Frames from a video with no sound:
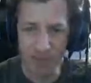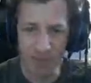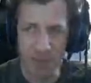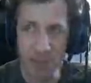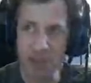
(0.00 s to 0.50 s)

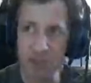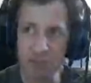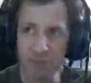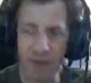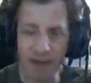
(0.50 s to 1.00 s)
There's new
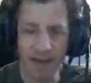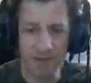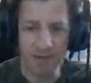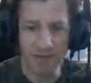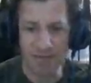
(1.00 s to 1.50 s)

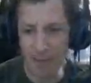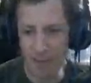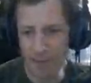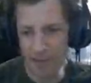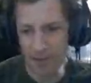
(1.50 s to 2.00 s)
mind
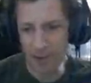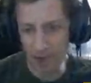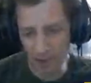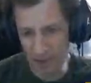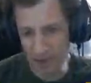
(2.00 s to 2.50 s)
zappy
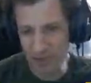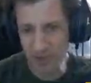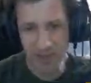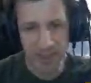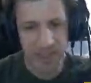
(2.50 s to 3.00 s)
garbage.
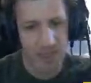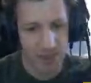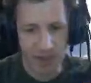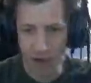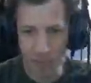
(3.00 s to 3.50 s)
Here
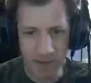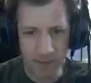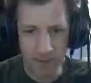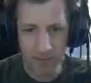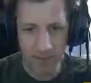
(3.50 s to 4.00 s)
you go,
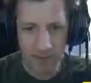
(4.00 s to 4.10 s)
people.